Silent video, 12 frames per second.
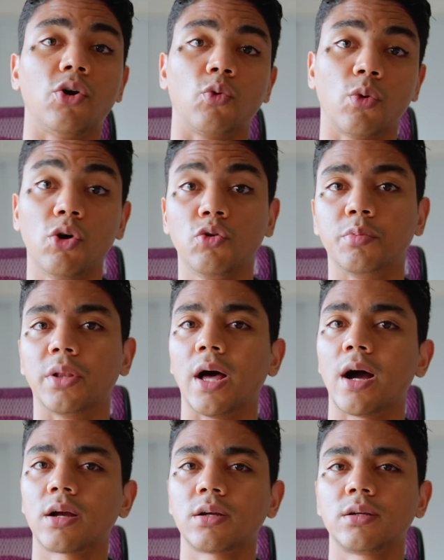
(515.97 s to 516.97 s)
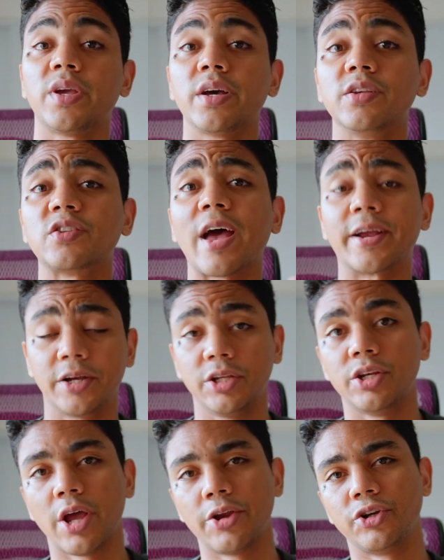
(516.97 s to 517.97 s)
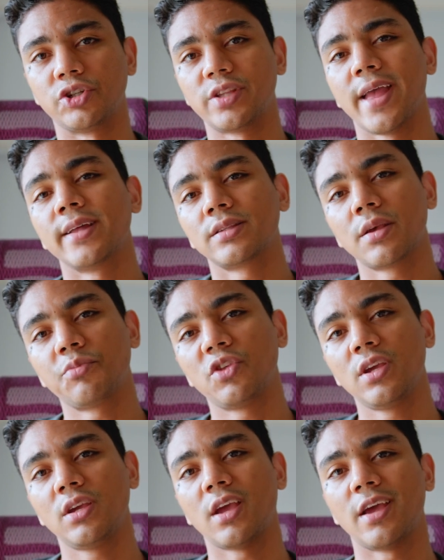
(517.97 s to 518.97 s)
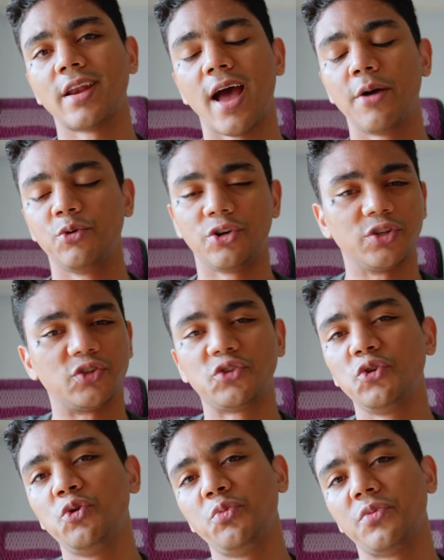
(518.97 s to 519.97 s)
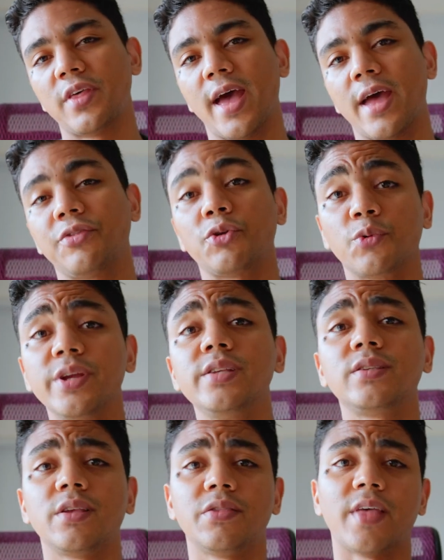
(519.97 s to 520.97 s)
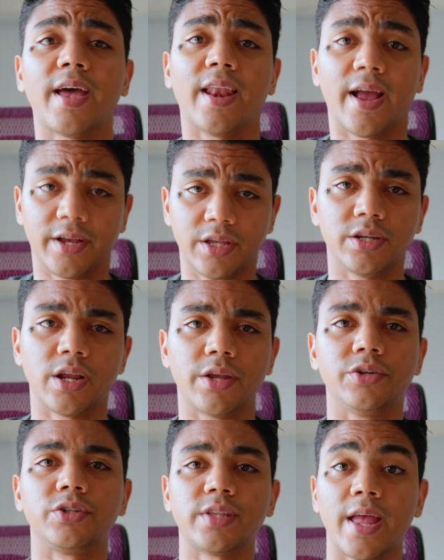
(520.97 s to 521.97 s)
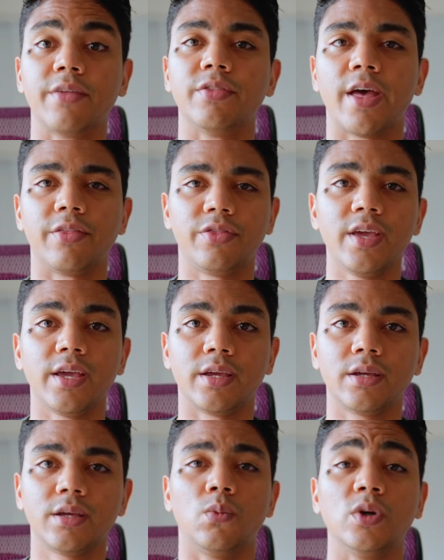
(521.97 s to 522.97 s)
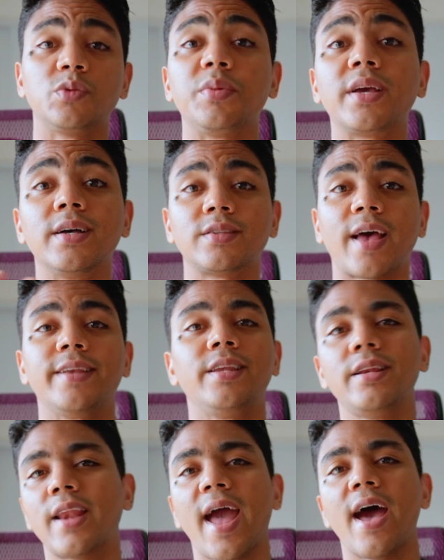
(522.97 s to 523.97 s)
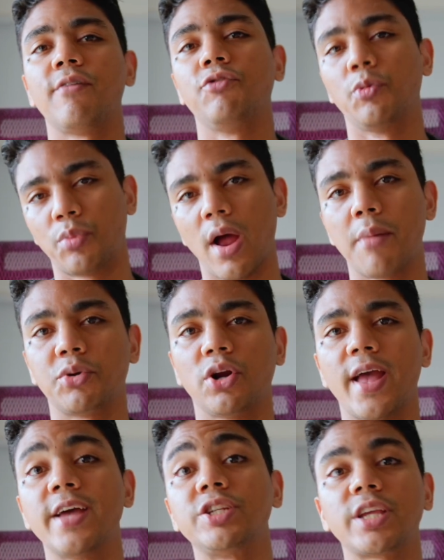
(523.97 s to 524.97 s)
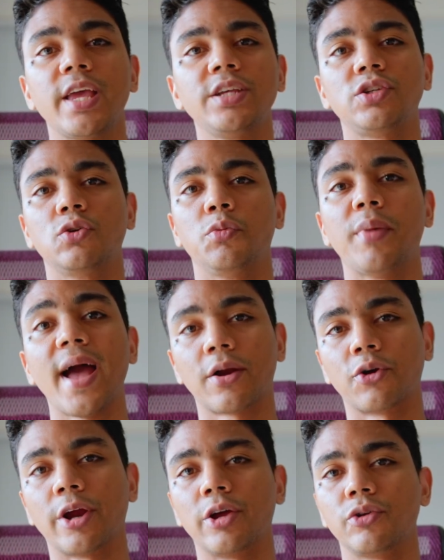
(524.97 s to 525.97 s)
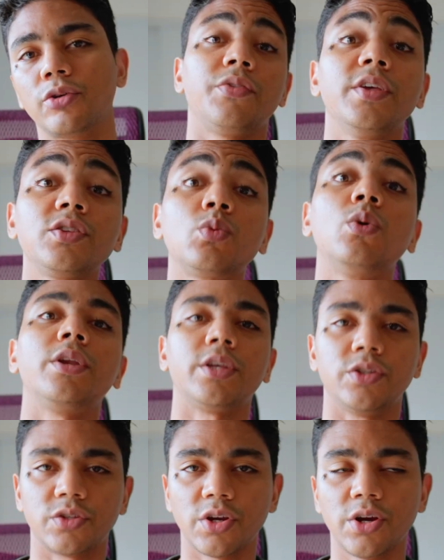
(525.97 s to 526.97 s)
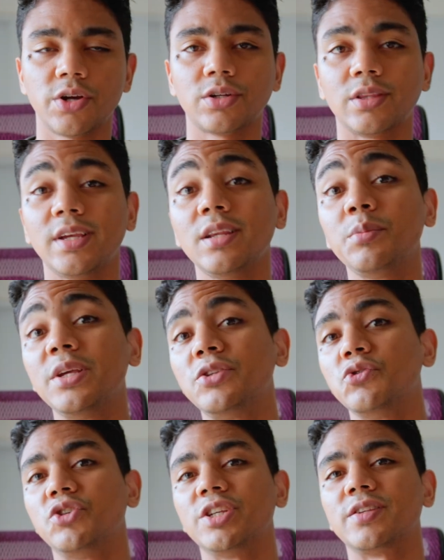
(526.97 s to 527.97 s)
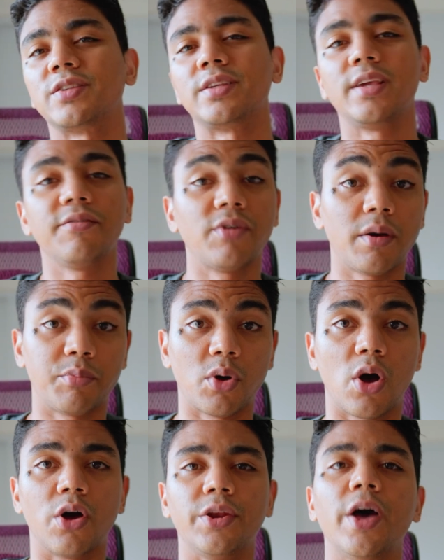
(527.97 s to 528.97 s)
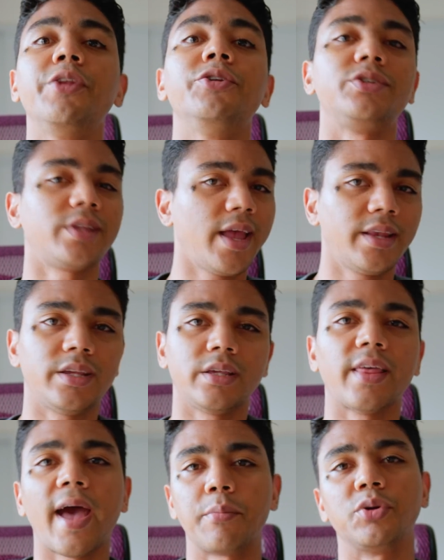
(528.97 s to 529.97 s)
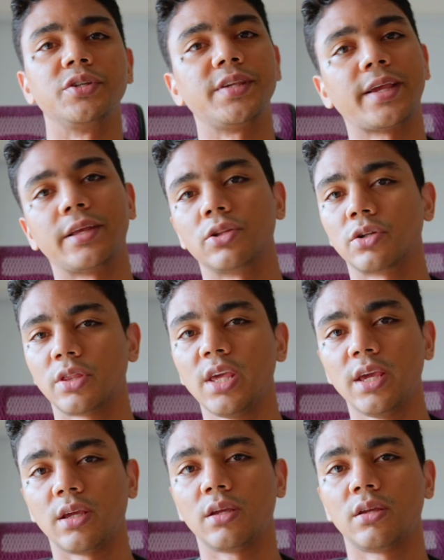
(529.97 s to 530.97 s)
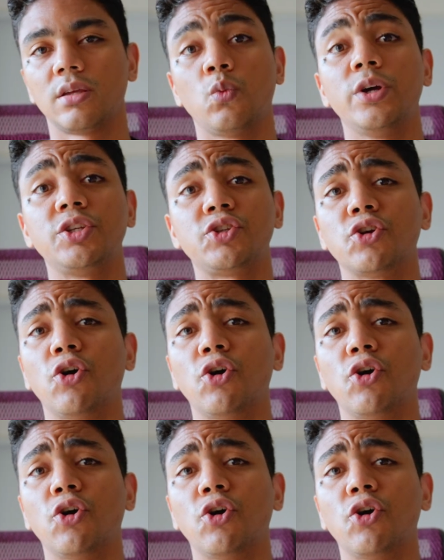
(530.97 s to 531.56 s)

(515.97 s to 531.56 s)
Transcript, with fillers: a roadblock because I couldn't understand something and I would assume that the reason that I couldn't understand that thing was because I didn't have the proper educational background. This would in turn lead me to just give up on understanding that particular thing, which